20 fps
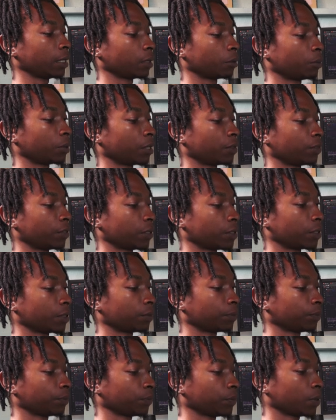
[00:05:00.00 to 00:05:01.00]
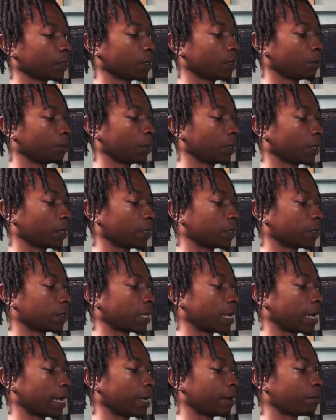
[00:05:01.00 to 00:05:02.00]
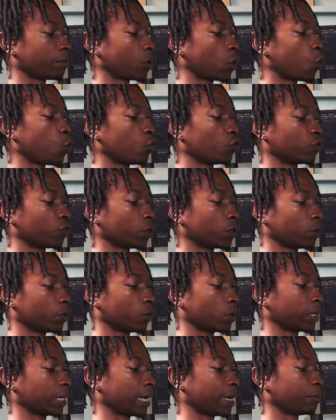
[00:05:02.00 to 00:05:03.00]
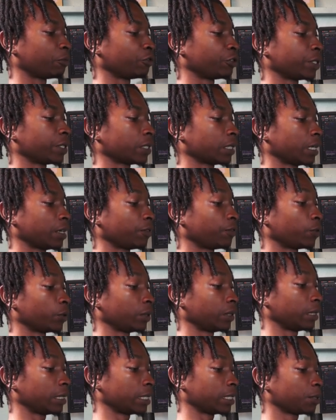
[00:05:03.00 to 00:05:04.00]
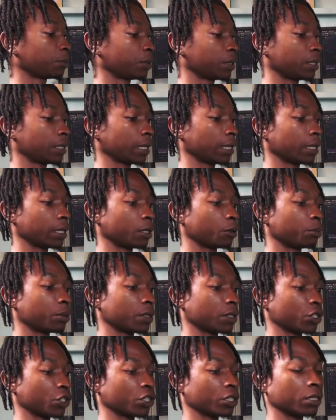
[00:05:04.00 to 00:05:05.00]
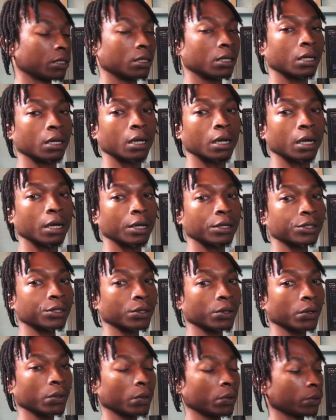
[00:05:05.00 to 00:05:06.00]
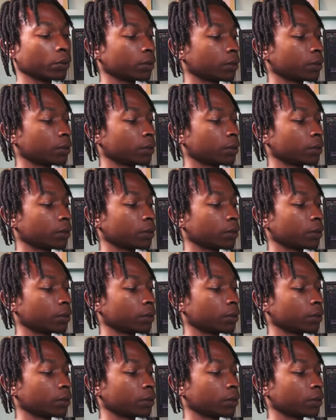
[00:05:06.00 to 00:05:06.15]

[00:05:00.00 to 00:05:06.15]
the profits because I am over what I'm risking for this particular position. So